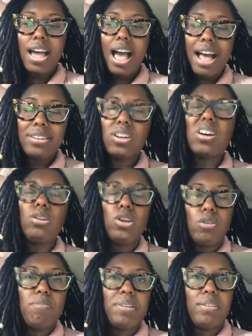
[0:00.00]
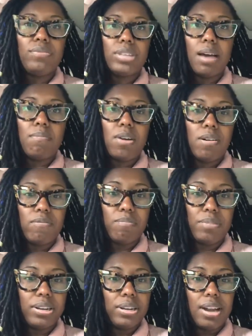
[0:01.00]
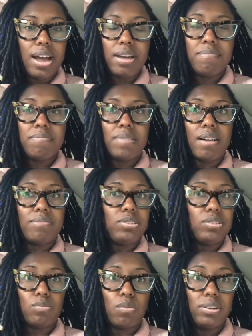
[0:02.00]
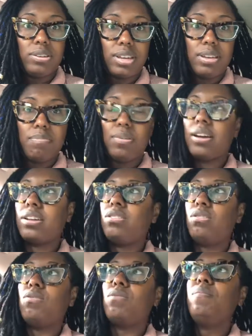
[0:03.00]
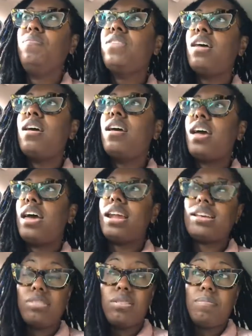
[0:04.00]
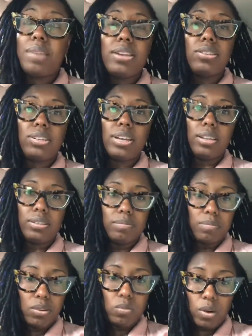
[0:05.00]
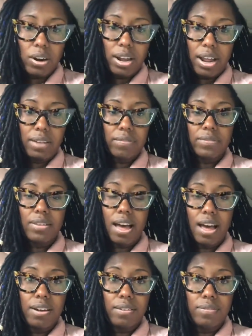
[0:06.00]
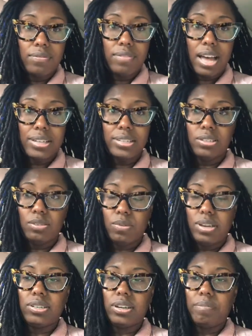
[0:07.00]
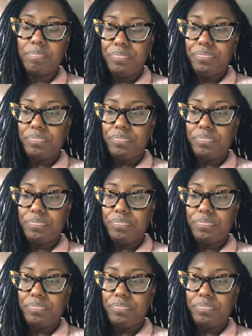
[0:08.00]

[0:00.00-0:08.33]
I took a little bit of time off, but I just wanted to keep plugging through, and I still managed to get some good work out of that situation,